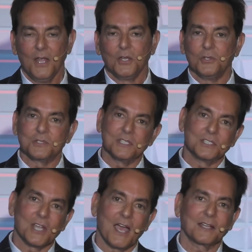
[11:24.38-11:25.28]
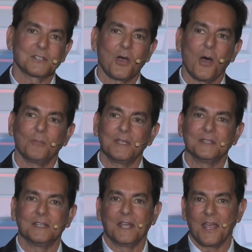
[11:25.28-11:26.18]
You see, Jack taught me
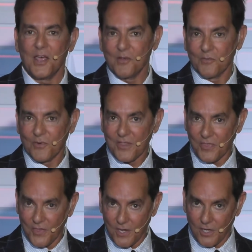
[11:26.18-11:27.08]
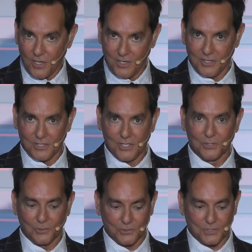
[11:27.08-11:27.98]
that everything
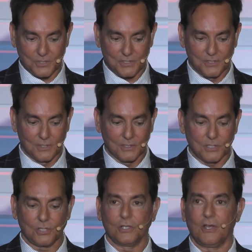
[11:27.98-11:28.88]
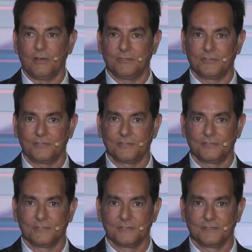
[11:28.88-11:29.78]
yields to love.
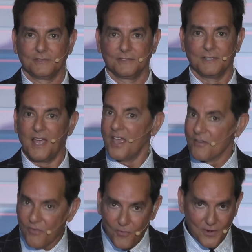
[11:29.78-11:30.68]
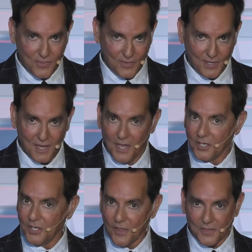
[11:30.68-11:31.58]
Everything.
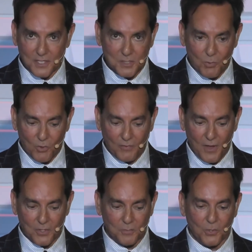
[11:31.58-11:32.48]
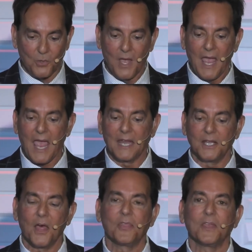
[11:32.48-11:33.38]
Nothing is more valuable and
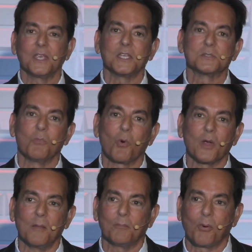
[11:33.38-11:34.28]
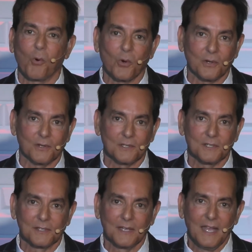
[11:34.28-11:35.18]
nothing is more important.
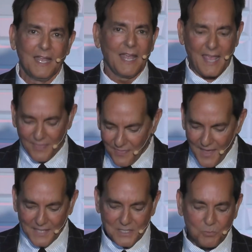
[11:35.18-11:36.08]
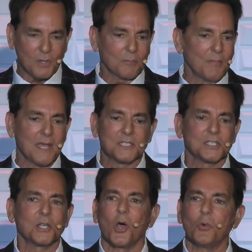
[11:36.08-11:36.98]
And that's what makes
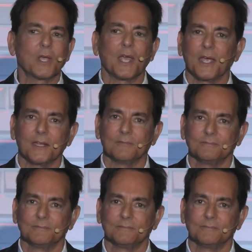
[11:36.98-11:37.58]
it okay